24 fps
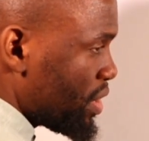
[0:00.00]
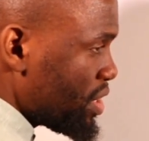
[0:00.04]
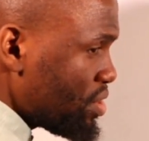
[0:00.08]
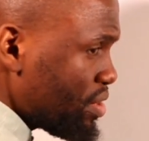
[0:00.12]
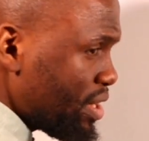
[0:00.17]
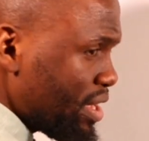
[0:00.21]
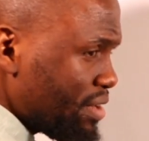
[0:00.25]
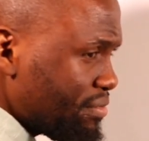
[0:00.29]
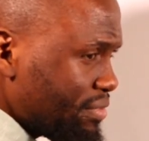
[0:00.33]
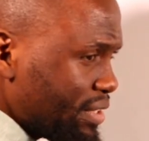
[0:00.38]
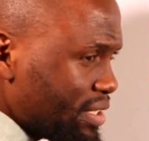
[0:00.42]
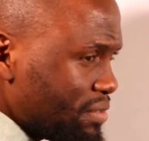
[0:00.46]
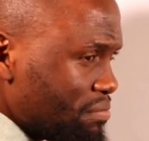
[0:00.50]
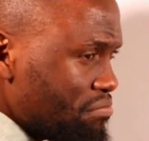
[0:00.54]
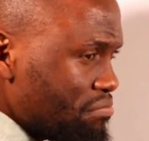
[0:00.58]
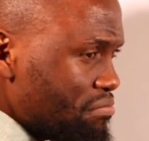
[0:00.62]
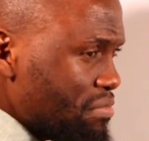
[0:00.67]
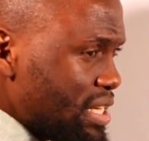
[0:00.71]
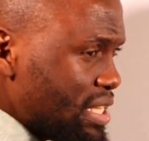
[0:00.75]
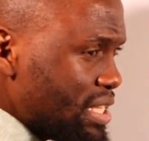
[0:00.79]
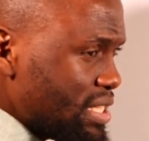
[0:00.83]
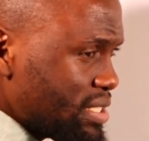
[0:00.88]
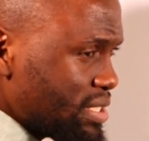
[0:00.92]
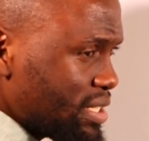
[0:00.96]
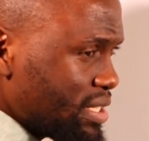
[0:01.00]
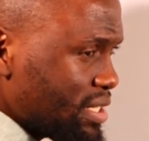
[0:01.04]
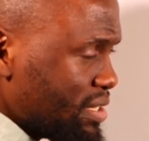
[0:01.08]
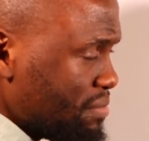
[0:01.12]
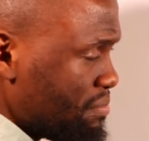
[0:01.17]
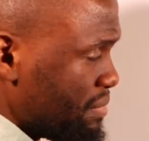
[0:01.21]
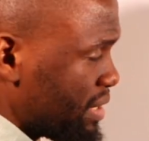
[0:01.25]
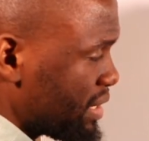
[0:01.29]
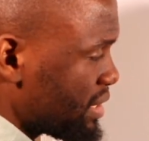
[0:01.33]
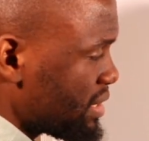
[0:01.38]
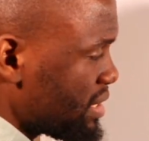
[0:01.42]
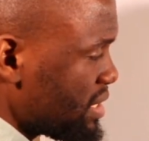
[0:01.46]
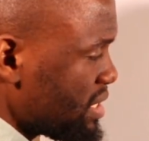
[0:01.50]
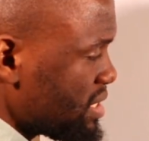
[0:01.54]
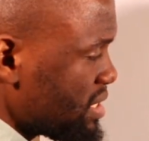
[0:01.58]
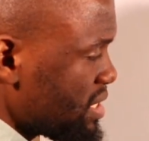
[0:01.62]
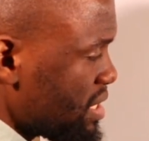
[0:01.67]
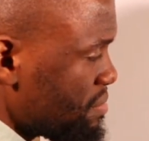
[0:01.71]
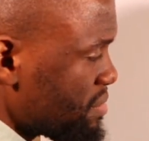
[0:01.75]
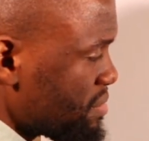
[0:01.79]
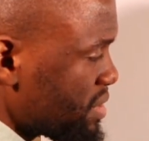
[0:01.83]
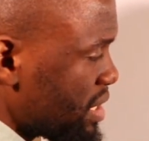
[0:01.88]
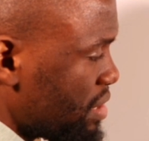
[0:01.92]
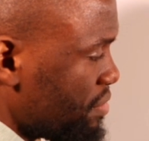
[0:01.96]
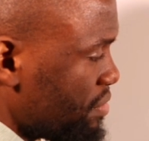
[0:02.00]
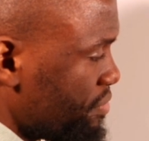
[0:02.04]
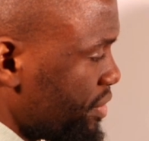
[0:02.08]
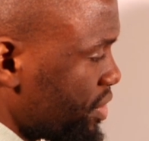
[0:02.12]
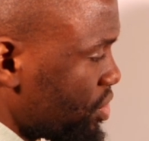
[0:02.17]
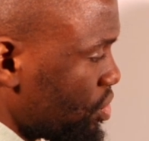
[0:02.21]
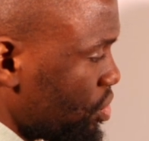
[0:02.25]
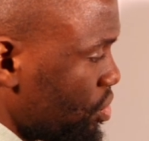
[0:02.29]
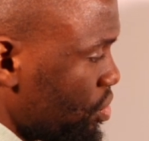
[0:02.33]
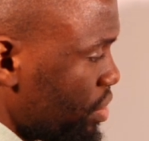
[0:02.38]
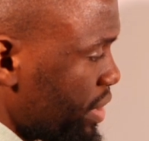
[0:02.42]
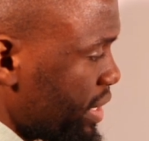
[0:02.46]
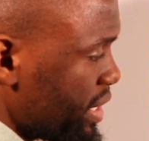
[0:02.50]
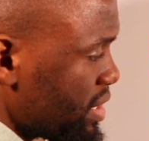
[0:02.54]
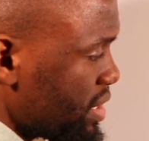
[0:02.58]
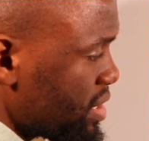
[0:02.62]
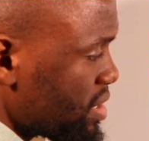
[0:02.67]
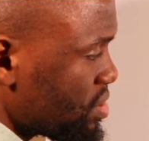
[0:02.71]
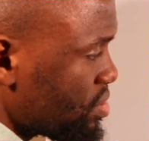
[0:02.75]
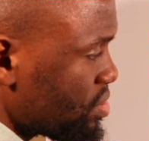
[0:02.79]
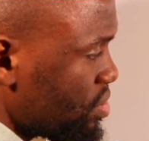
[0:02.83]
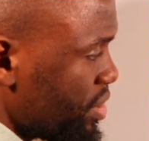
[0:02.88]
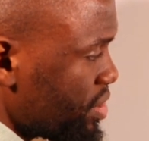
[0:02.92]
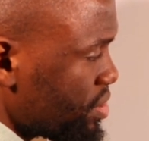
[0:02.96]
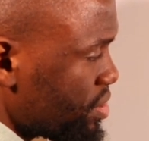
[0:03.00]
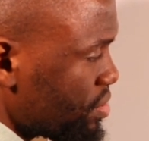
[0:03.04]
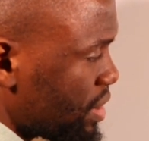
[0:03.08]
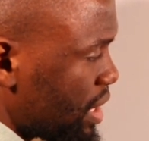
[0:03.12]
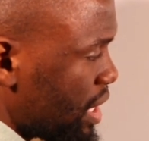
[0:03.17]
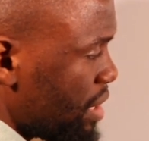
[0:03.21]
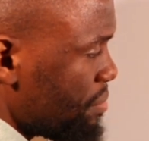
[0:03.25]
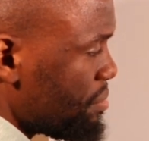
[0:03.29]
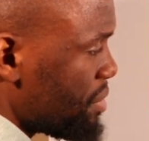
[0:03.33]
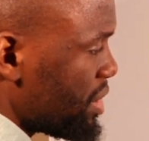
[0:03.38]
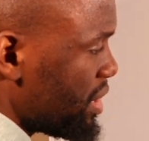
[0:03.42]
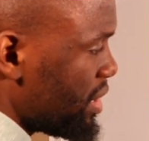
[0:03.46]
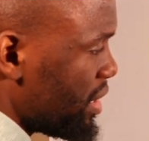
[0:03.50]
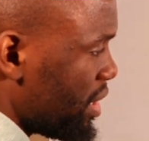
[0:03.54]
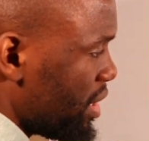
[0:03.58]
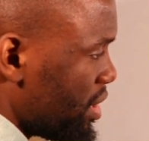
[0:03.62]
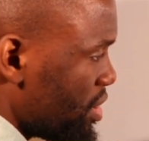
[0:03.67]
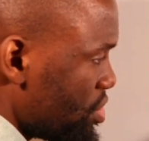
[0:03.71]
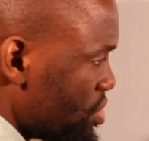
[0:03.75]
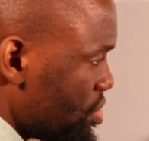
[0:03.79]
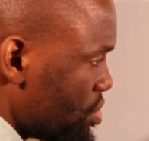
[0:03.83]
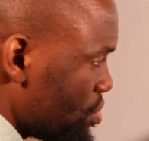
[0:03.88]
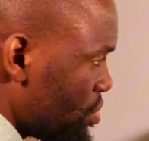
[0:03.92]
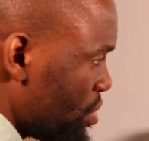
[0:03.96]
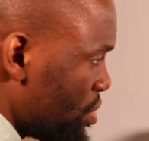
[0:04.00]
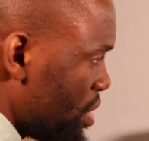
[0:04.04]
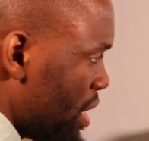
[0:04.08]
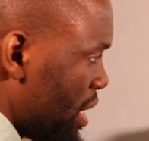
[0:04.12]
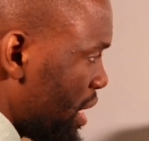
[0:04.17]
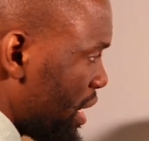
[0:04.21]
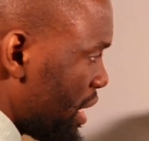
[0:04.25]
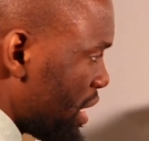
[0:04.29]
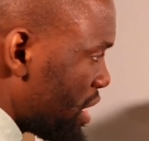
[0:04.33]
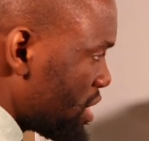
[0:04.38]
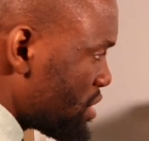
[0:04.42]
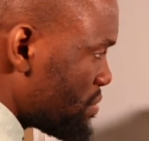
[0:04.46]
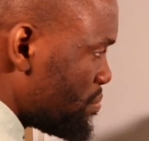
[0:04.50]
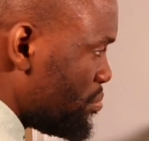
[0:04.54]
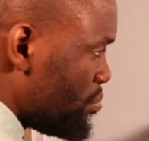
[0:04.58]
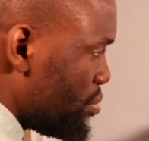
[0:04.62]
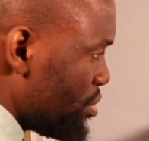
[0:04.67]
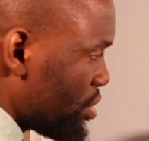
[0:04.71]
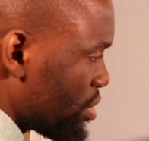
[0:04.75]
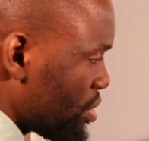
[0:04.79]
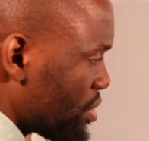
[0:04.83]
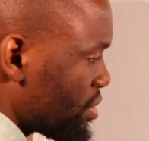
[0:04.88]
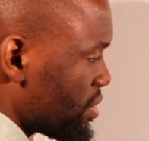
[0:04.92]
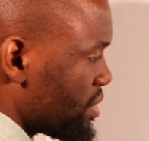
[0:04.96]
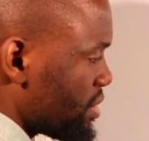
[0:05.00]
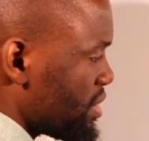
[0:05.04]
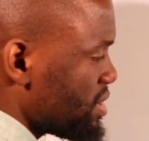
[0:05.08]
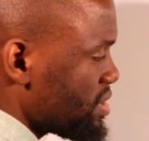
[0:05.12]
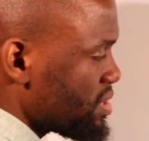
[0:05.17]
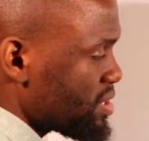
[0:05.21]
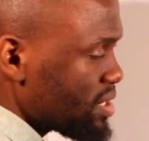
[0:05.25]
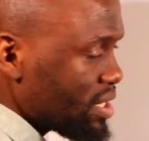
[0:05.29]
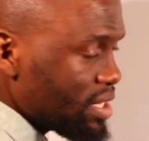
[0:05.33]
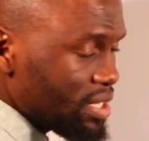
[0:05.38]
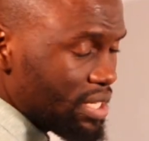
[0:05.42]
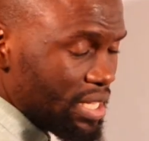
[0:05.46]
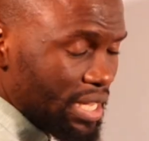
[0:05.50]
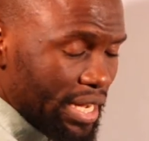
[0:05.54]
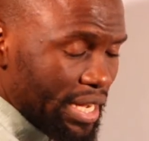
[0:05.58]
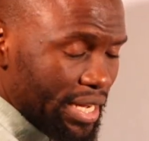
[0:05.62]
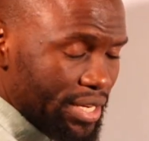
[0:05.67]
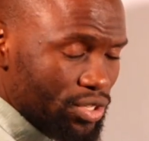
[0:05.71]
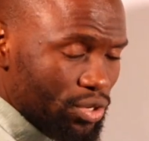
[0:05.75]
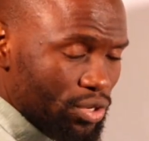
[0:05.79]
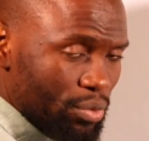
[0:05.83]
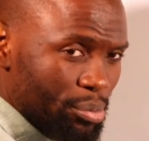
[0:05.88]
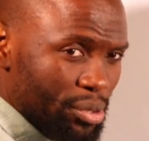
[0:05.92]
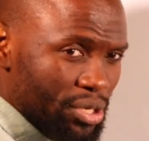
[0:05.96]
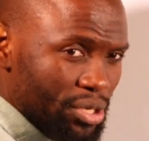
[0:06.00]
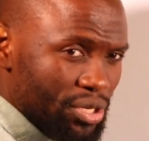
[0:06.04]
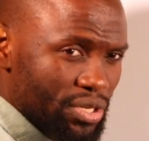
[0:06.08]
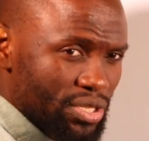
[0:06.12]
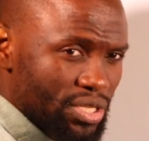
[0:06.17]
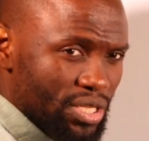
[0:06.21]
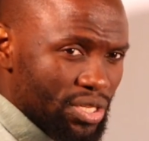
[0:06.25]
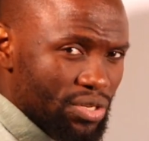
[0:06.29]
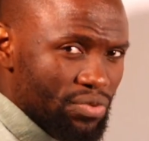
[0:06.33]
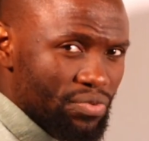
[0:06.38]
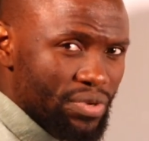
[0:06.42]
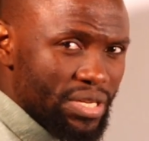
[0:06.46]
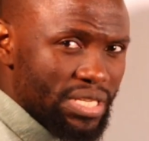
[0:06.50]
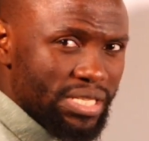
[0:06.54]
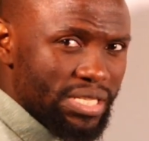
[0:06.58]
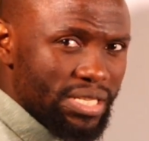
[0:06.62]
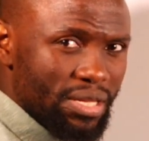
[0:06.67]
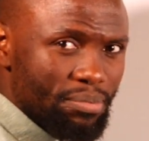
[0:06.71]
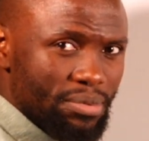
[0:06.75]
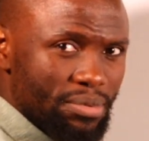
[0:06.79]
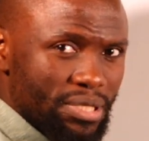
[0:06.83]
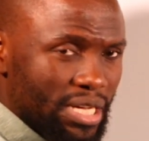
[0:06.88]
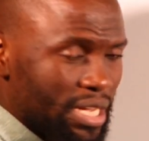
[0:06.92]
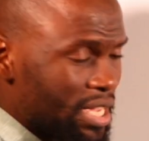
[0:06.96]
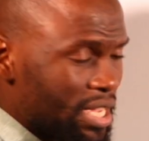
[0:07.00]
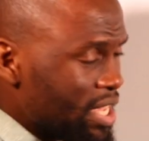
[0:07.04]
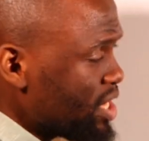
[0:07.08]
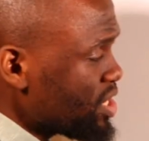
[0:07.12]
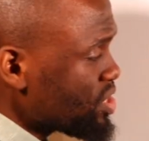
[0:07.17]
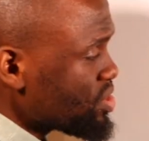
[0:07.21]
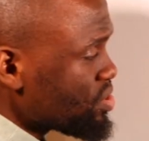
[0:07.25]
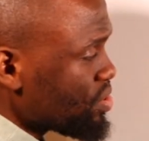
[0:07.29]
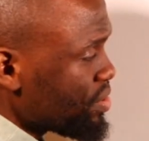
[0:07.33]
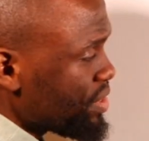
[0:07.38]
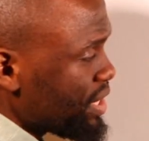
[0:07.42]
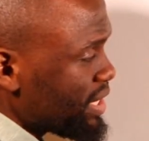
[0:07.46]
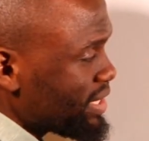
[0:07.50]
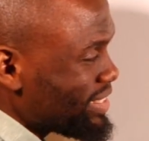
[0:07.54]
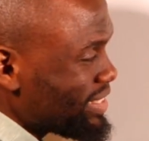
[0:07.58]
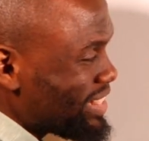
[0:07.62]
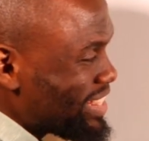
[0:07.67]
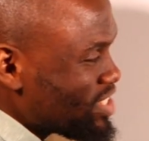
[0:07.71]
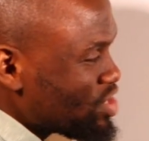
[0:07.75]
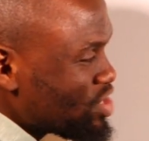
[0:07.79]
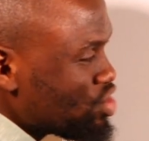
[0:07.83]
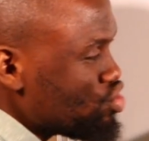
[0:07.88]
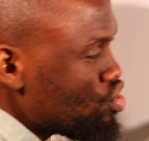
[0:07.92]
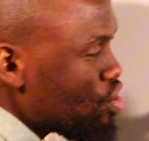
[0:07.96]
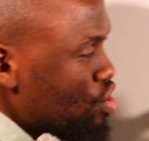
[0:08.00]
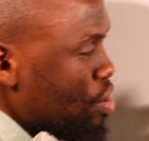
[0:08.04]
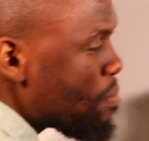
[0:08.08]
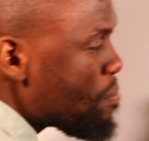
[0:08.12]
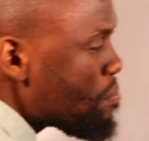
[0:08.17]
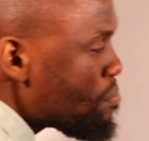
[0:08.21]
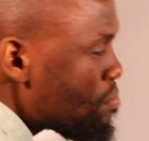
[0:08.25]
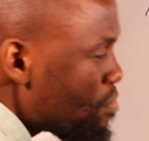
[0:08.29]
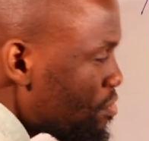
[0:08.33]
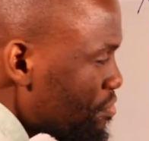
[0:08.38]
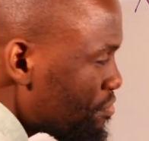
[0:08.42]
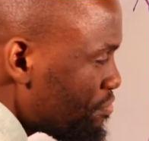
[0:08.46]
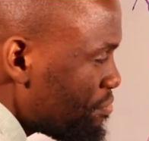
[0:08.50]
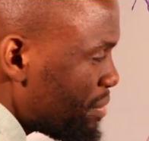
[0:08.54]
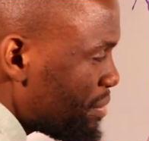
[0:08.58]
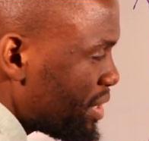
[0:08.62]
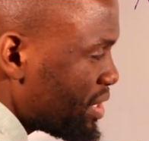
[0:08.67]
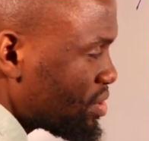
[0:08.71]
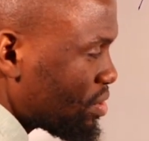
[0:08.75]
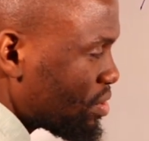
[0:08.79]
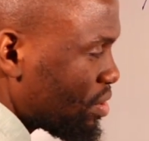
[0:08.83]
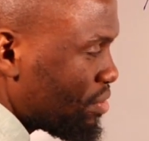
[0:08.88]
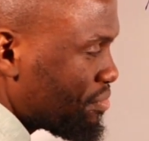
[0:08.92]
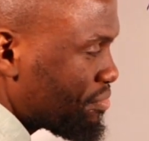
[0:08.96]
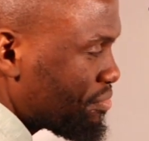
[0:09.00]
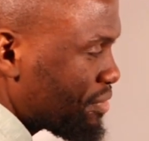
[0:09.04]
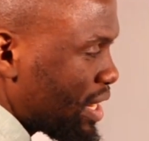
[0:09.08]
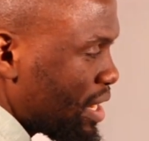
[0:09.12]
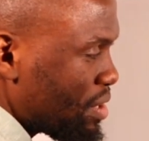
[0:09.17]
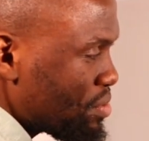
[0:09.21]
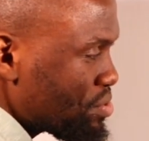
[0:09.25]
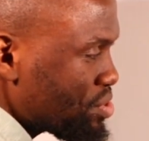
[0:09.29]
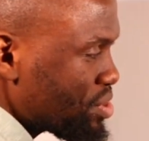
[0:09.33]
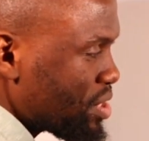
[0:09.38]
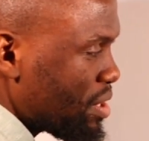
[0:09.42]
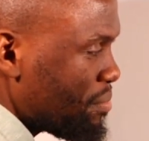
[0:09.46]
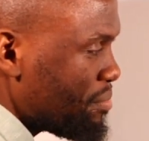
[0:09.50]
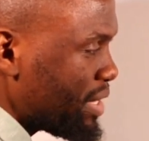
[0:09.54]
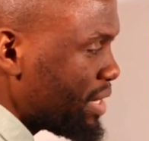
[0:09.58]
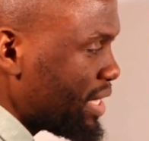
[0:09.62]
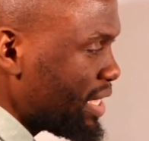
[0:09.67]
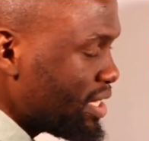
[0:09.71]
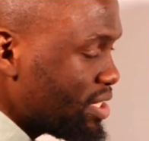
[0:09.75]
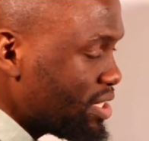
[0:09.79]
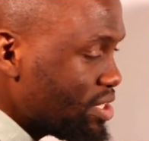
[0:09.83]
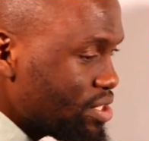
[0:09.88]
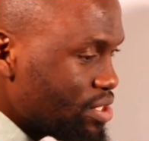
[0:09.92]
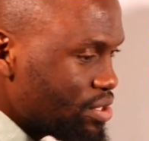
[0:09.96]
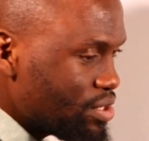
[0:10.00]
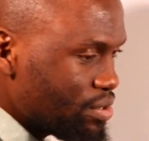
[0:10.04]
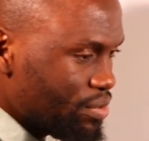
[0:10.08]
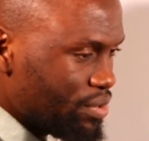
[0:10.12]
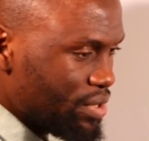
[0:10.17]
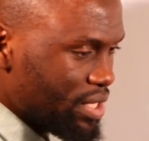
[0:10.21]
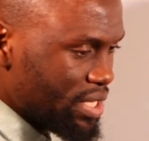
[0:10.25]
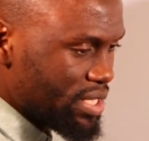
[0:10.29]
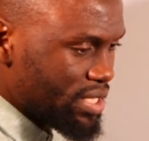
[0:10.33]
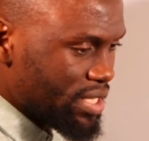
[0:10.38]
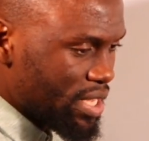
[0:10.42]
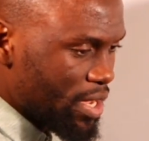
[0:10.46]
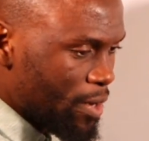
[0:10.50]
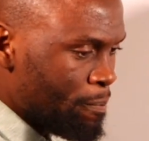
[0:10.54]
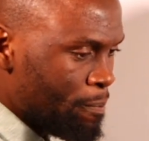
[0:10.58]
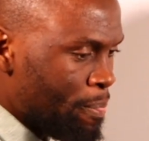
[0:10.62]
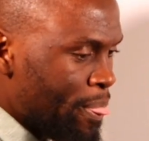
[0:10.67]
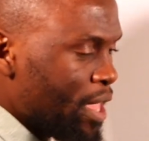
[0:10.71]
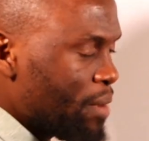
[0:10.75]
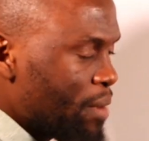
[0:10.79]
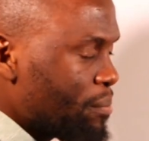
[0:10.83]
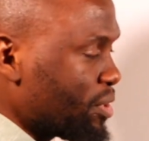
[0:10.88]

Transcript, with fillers: when you have administered the magnesium sulfate, all it is going to come in and do is block this dehydropyridine receptor so that there is no movement of calcium into the cell.